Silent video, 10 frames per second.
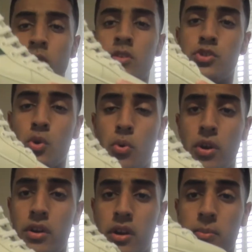So
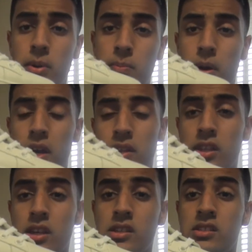would I recommend buying
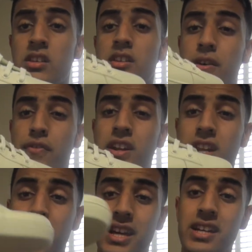these?
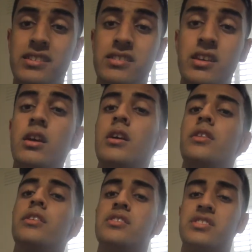Definitely yes.
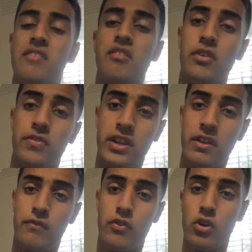They're 7 out of
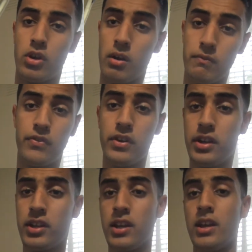10 for comfort.